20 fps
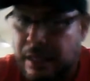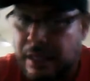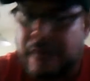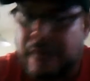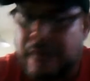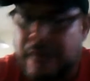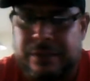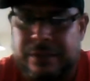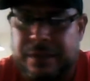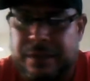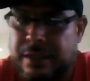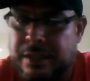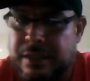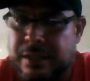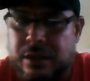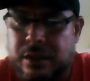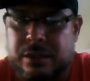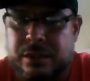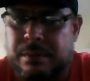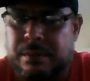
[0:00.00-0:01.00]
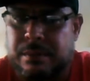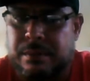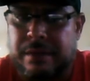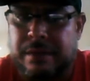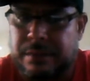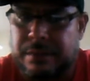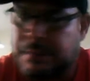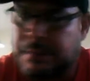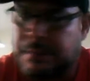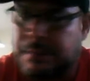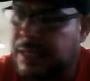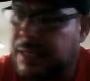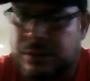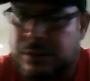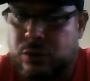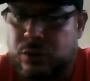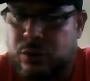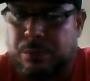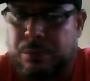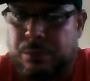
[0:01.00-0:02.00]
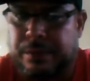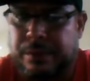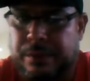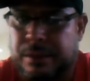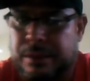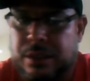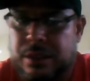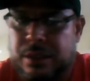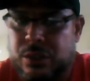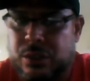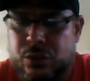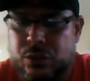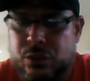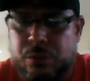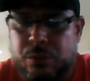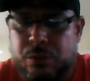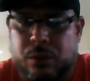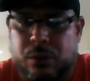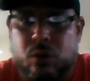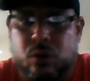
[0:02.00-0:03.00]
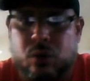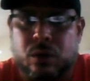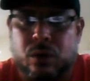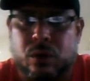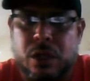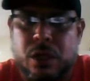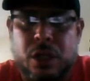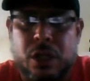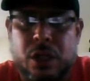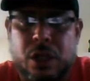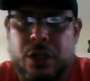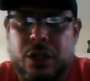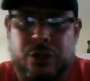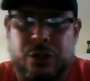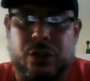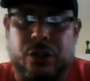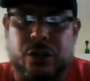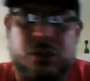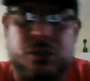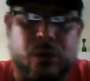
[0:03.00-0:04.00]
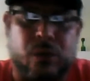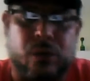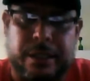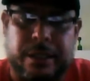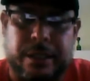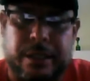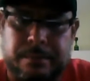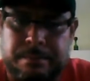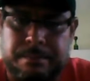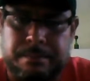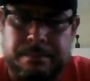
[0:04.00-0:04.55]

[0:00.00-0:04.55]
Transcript: I believe that's awesome. I believe that's super, super cool. You don't sweat.